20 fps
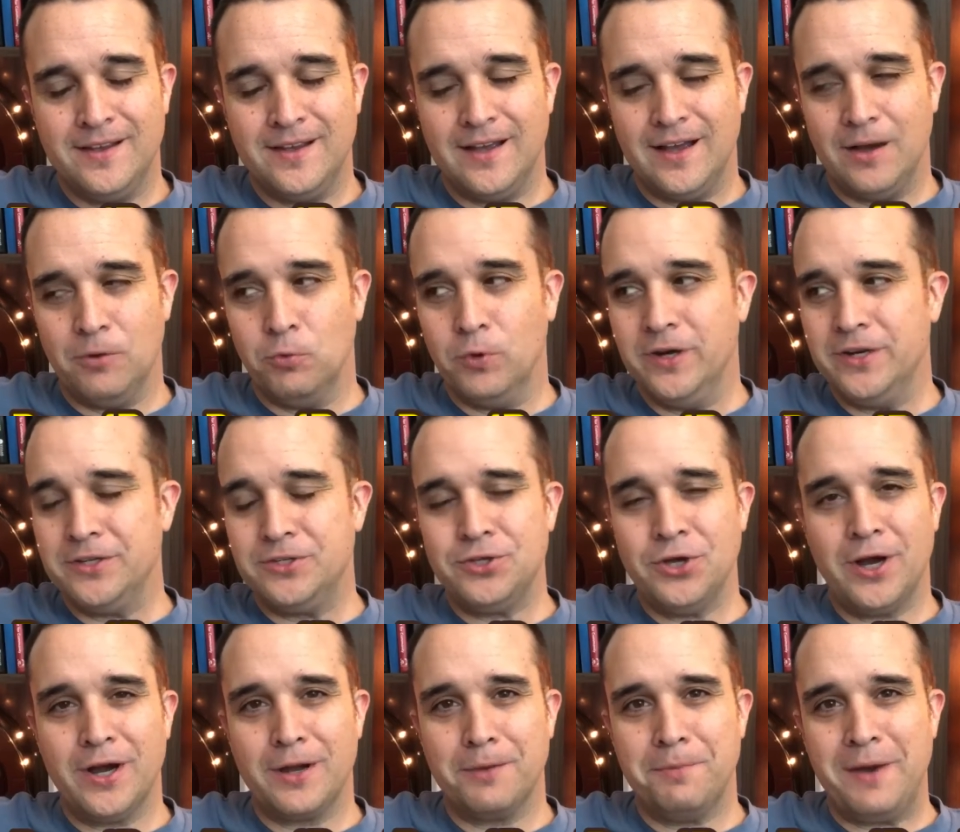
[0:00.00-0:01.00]
I wanted to
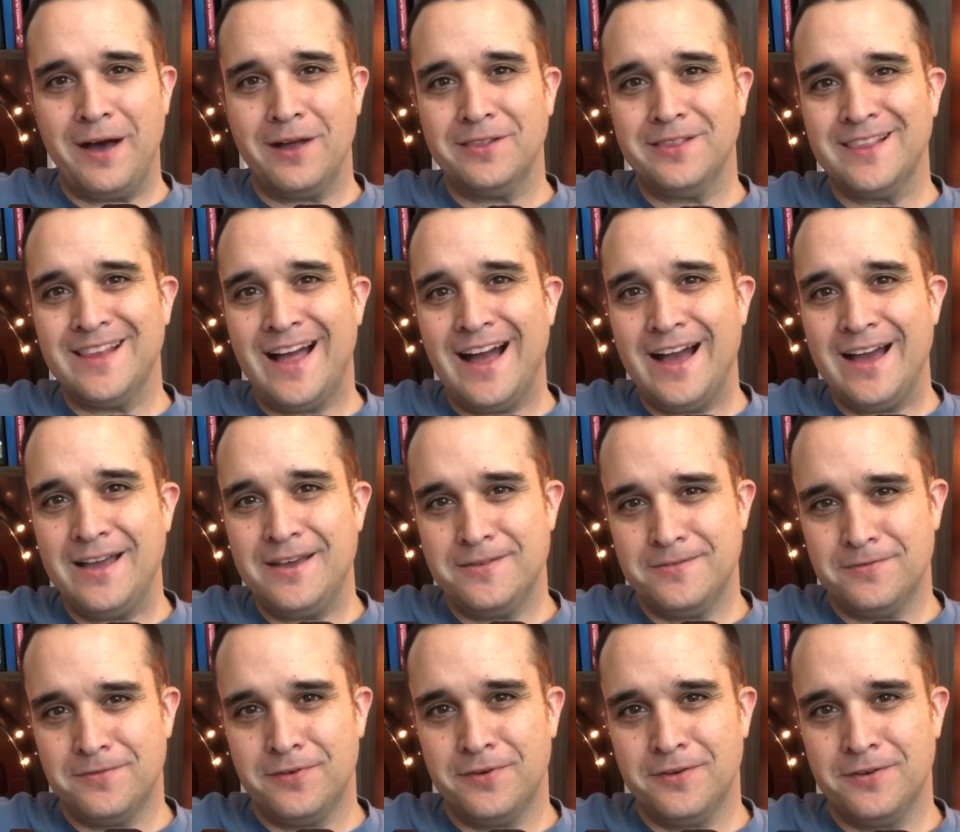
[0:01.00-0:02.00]
talk about
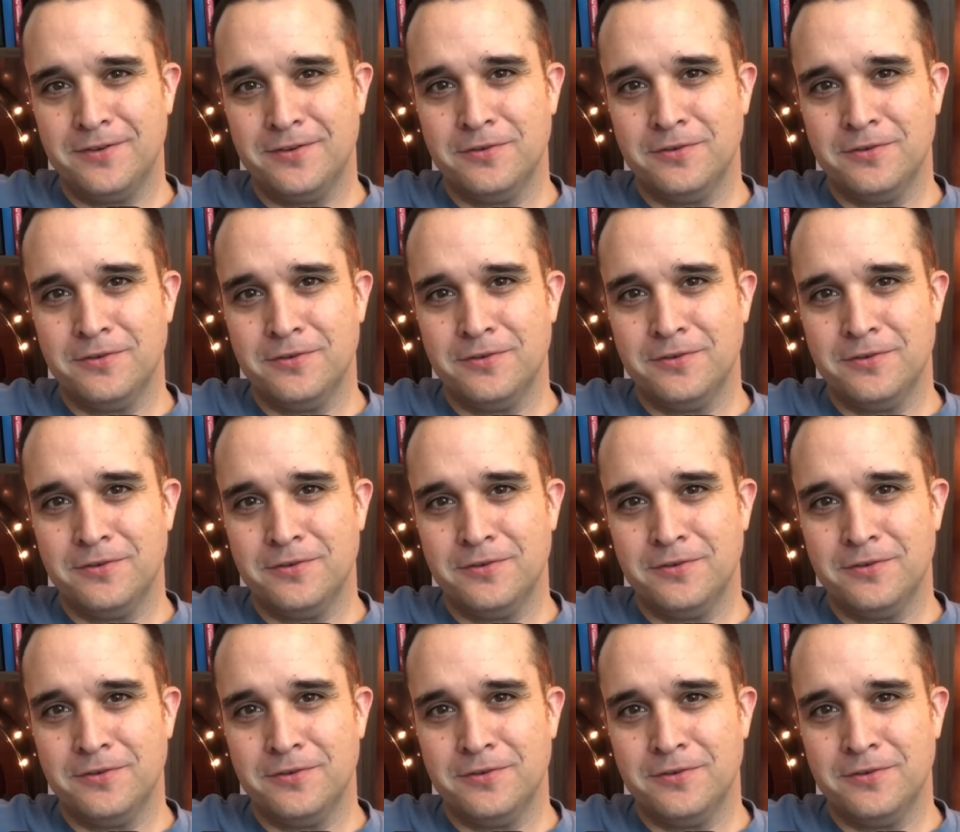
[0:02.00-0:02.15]
live